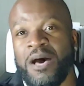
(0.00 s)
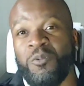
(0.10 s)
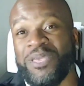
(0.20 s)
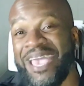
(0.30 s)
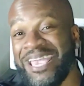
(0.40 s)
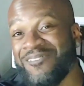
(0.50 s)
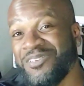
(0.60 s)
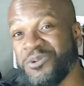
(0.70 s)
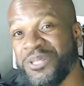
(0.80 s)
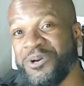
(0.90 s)
We can't give
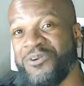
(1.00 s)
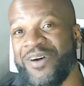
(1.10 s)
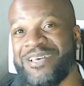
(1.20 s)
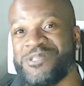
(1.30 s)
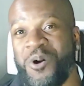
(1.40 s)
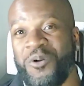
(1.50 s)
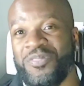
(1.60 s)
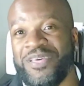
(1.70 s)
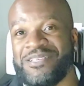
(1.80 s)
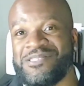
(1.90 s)
you legal advice
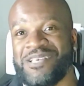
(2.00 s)
on this